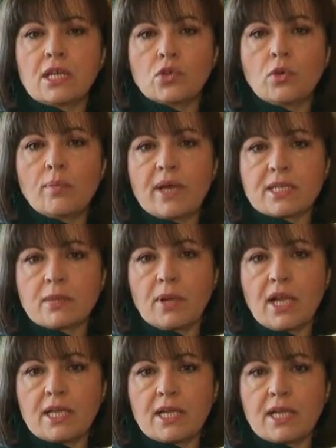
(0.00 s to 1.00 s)
to a better
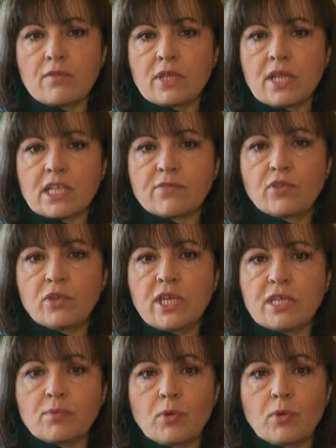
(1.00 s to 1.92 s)
place over the next few years.